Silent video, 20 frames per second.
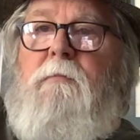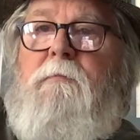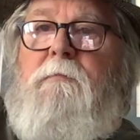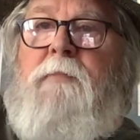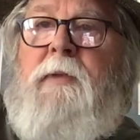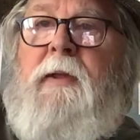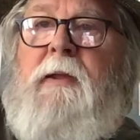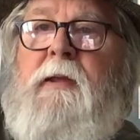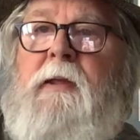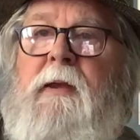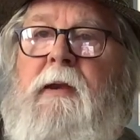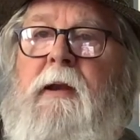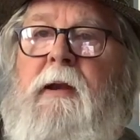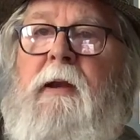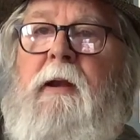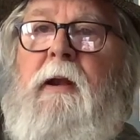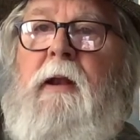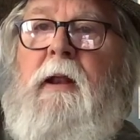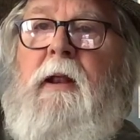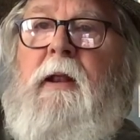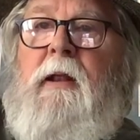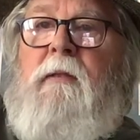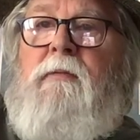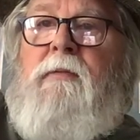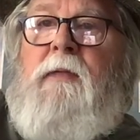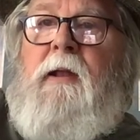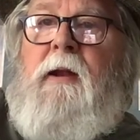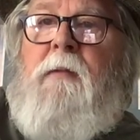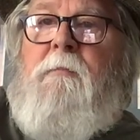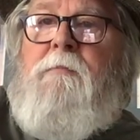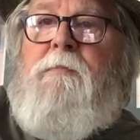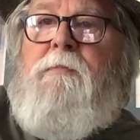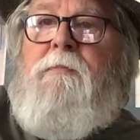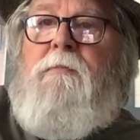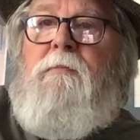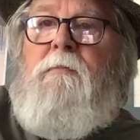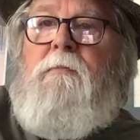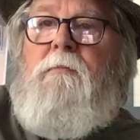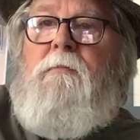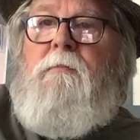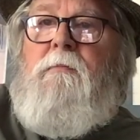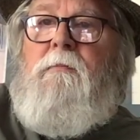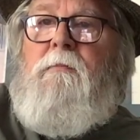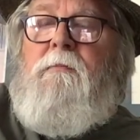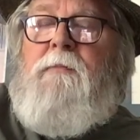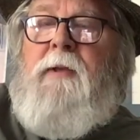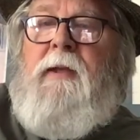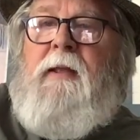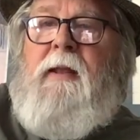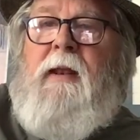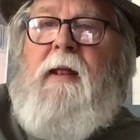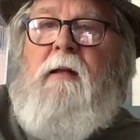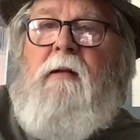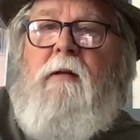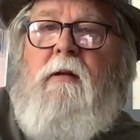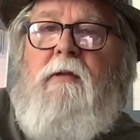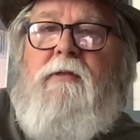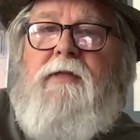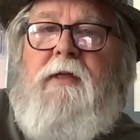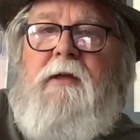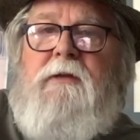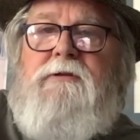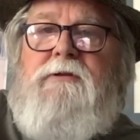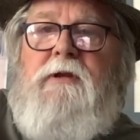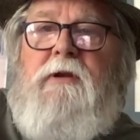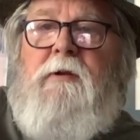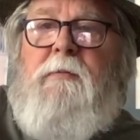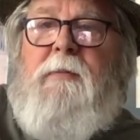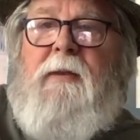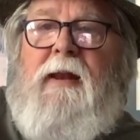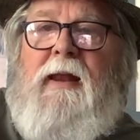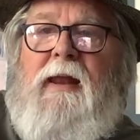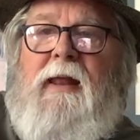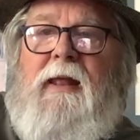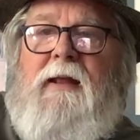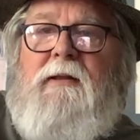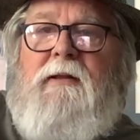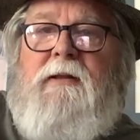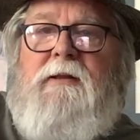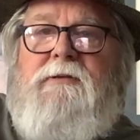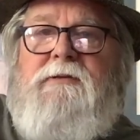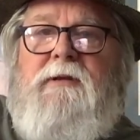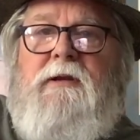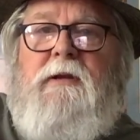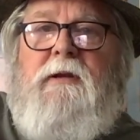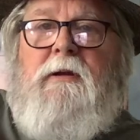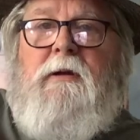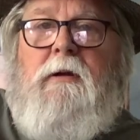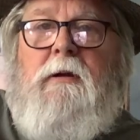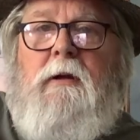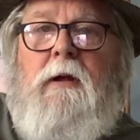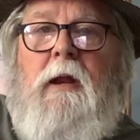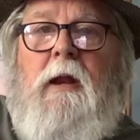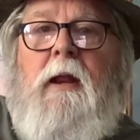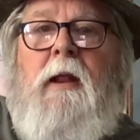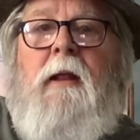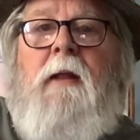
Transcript: picking it, then I'm picking out other things here. But I like this here,